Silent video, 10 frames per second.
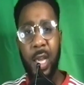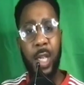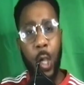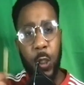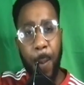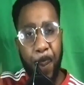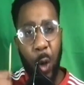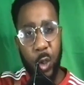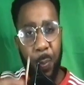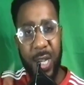You're
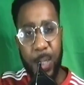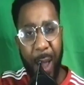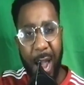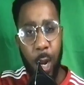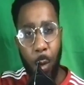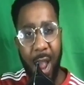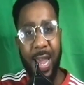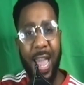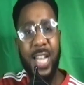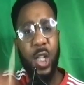supposed to be Spider Man,
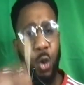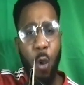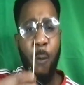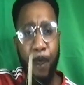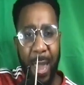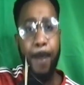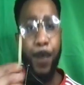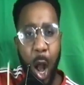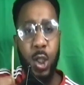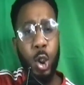and a toothpick
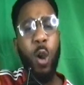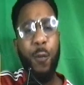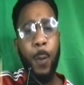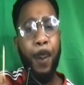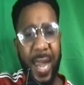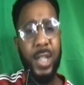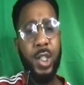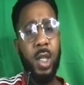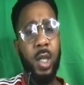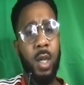barges you off the pitch,
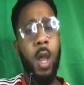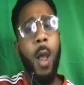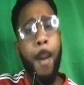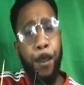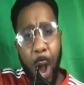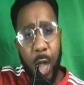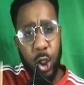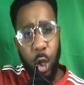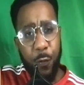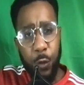
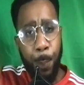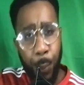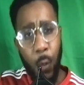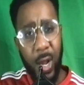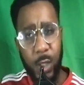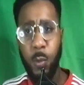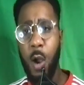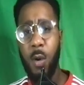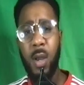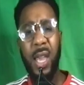barges you off the ball as
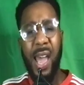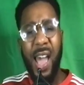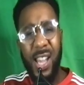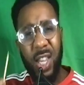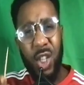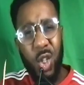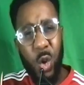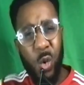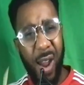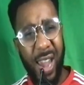well. A
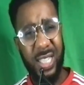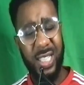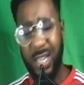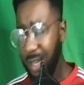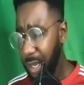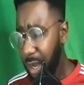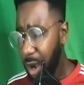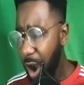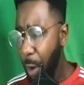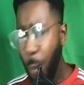disgrace.
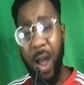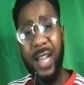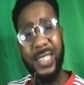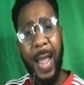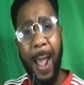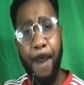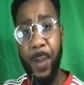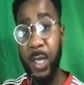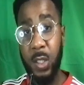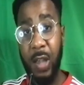Oh, what has
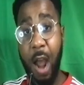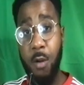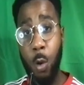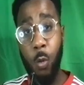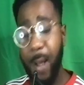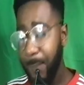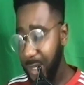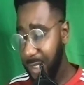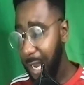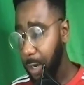happened to Aaron
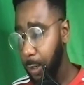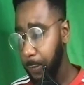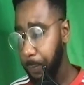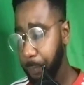Wan-Bissaka?